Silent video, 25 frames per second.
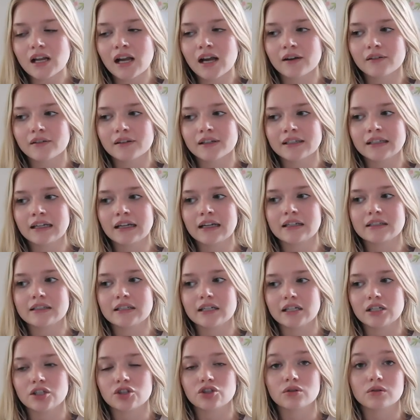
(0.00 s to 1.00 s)
I really need
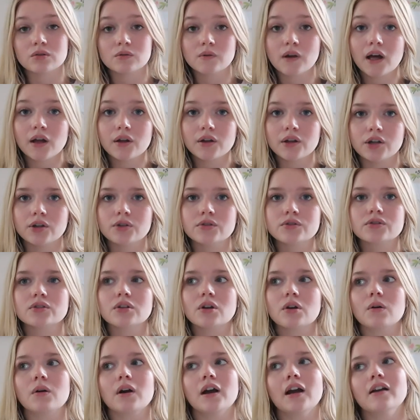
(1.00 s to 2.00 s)
to teach those values.
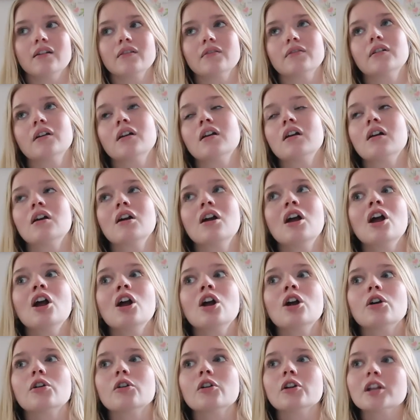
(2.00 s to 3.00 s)
So I've
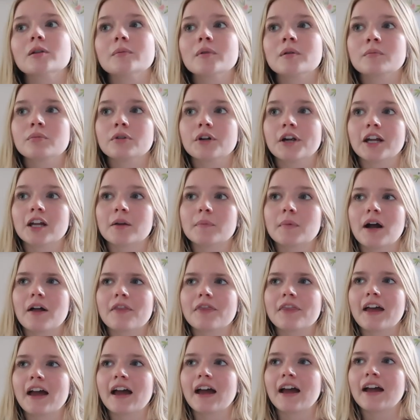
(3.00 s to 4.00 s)
really been praying
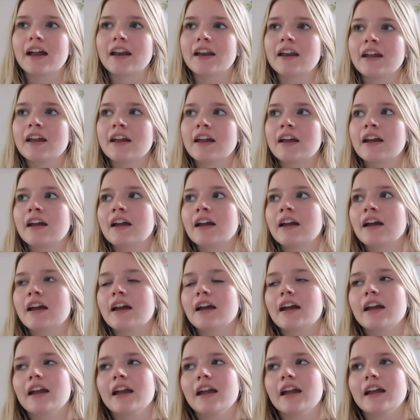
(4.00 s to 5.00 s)
about that.
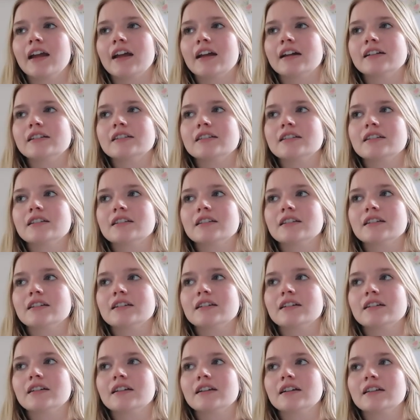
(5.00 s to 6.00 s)
And
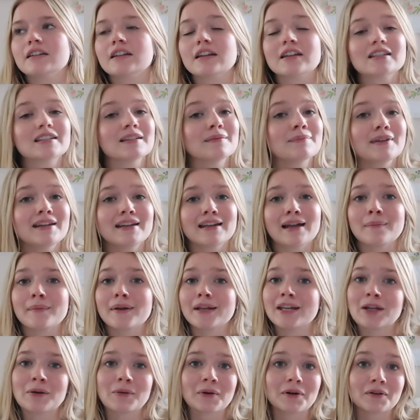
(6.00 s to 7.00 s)
that doesn't mean I'm
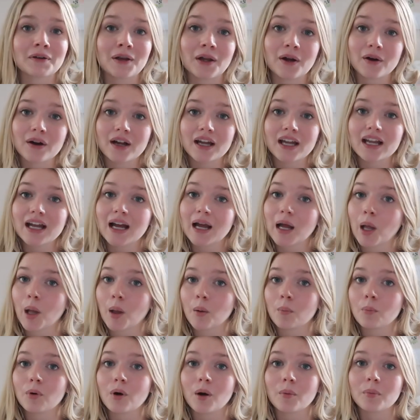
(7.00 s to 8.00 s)
anywhere near it.
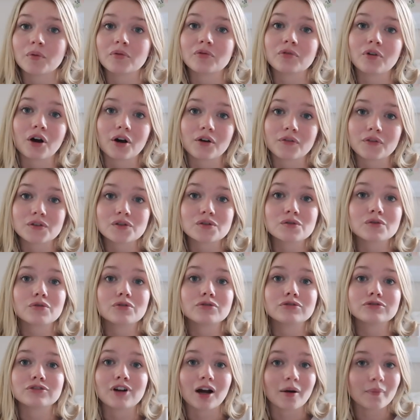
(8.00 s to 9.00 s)
I'm probably farthest
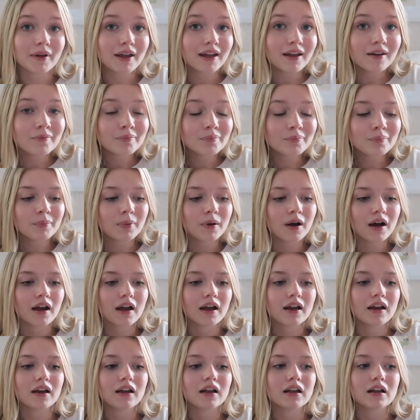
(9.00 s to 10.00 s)
from it,
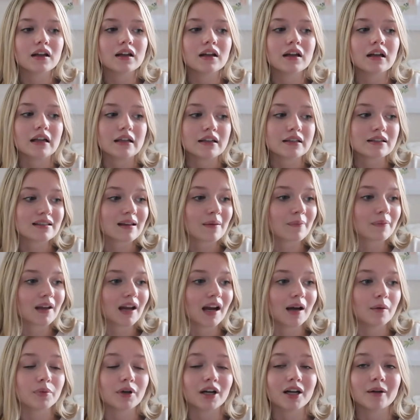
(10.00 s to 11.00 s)
but it's something
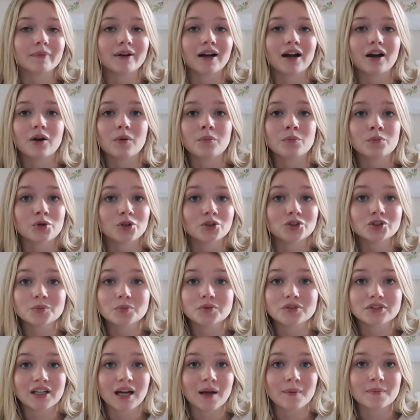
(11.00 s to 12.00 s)
I pray about
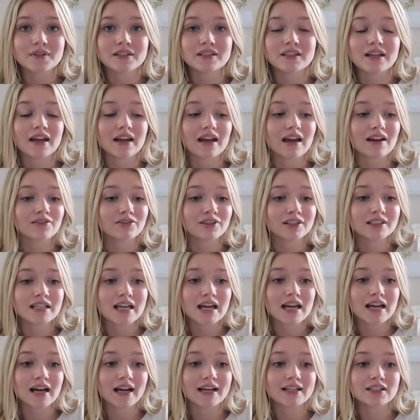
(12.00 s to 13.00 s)
multiple times a day, every
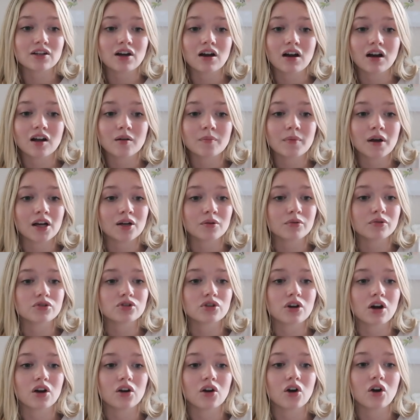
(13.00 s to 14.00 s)
day. I talk about it with
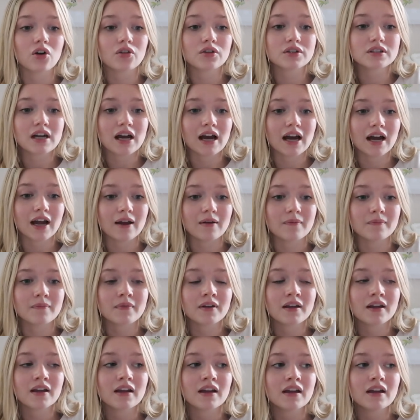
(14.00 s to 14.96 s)
John all the time.